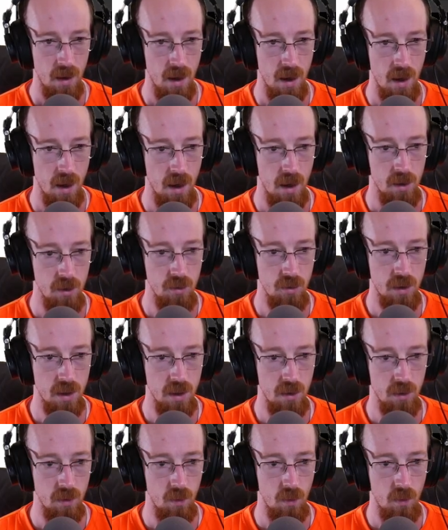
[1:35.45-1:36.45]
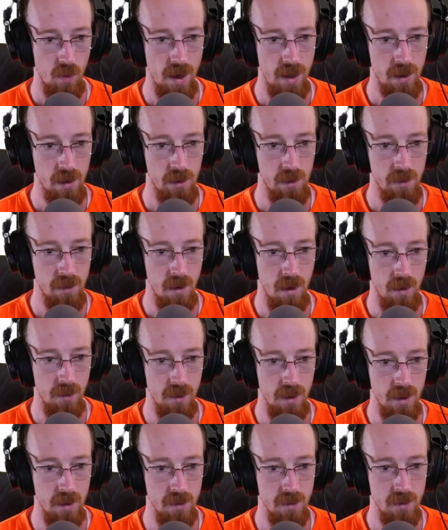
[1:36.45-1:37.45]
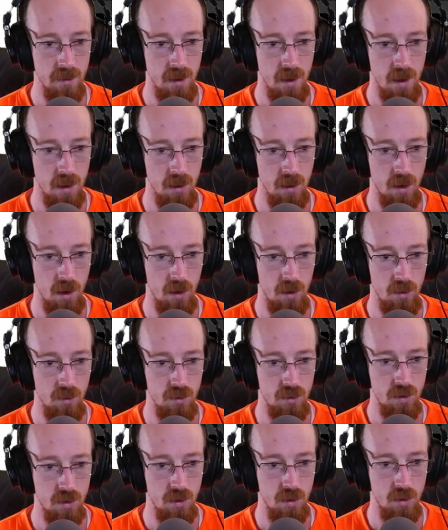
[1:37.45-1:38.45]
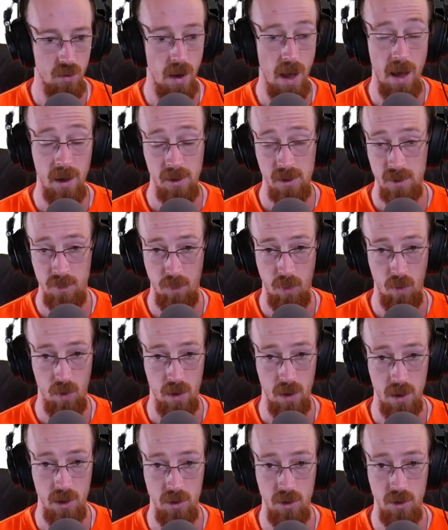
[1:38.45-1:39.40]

uh, you can right click on this and go to export.